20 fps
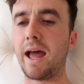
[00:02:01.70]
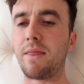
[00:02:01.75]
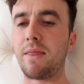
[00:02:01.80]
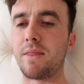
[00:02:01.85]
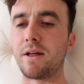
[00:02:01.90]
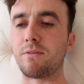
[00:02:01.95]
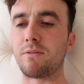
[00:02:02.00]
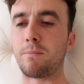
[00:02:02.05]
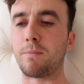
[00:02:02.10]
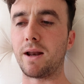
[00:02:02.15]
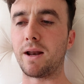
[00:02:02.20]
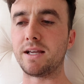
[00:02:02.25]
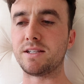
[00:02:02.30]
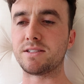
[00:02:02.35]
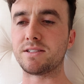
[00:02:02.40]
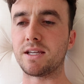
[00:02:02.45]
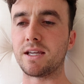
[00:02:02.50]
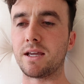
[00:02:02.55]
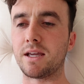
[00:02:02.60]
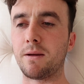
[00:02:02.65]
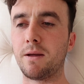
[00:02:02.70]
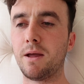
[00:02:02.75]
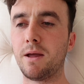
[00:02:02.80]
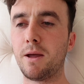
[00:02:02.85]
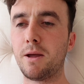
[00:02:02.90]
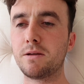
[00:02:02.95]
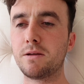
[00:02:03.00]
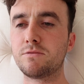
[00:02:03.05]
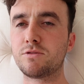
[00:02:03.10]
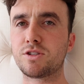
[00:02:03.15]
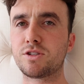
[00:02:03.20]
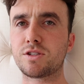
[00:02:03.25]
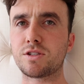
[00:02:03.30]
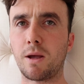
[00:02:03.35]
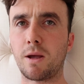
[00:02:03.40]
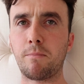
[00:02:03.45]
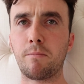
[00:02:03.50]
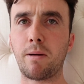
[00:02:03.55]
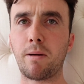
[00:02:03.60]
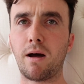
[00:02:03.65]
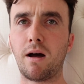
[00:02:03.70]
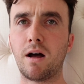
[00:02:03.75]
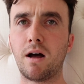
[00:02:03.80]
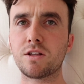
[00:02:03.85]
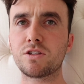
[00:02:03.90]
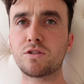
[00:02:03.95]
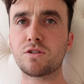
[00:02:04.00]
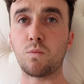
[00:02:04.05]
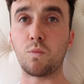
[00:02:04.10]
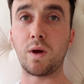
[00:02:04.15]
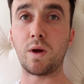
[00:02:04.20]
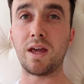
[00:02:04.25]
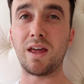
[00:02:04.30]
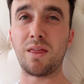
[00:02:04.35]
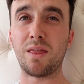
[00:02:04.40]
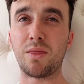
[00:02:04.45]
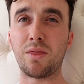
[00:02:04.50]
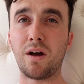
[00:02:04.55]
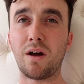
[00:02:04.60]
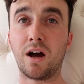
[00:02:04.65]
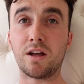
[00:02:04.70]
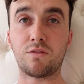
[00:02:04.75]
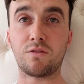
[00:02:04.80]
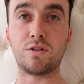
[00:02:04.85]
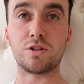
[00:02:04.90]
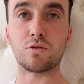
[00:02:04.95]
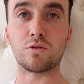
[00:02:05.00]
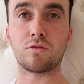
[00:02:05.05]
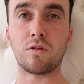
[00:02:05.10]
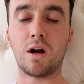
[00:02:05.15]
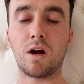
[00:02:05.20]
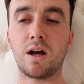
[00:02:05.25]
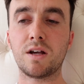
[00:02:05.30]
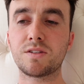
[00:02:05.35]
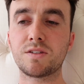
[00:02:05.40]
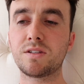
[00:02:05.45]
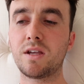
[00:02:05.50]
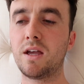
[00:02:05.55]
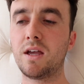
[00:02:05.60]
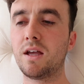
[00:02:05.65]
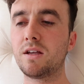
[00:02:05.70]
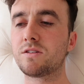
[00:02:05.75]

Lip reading: and then replacing some parts with artificial grass,